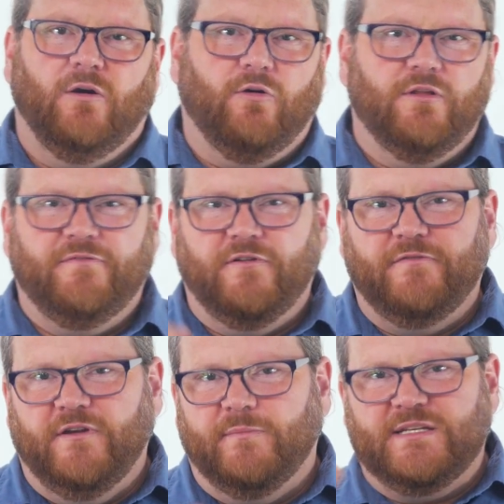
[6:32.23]
or the
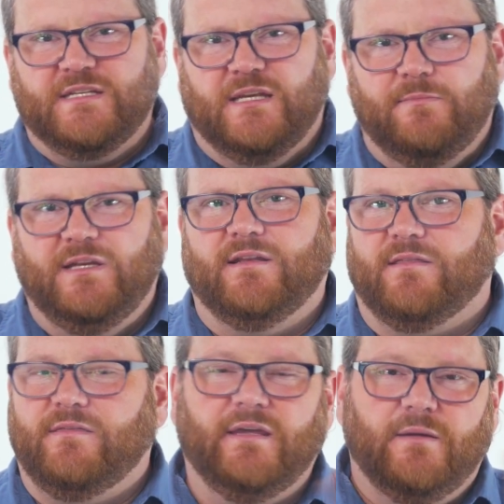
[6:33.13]
fulfillment team need to
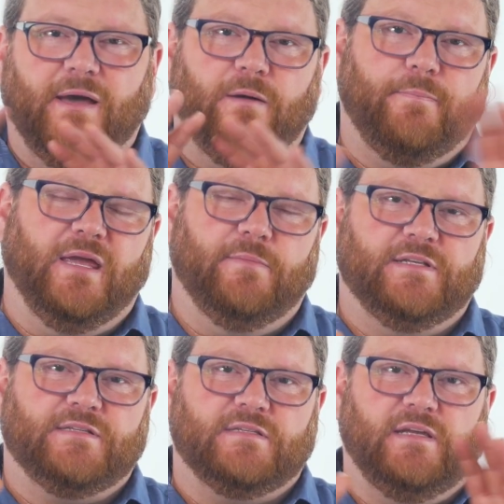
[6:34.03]
think about
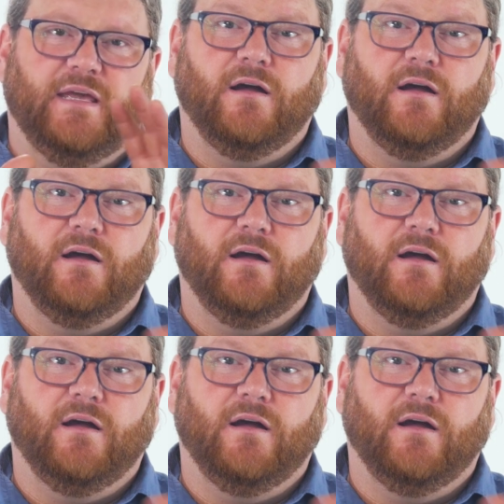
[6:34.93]
payments at